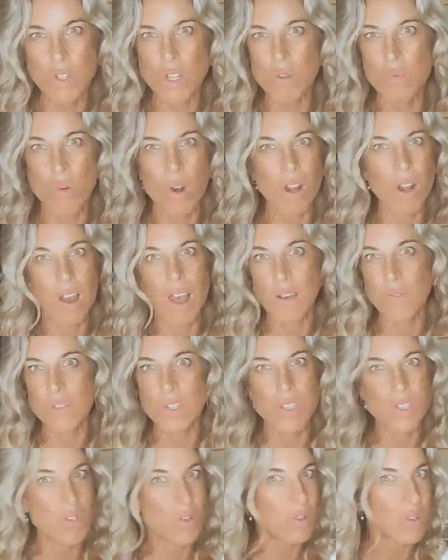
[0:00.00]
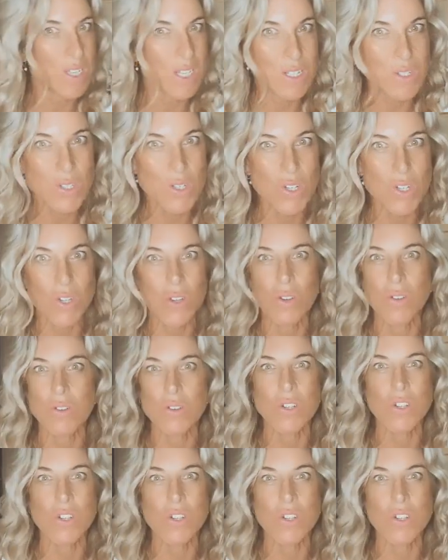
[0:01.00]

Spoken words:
Do you want life to do things to you?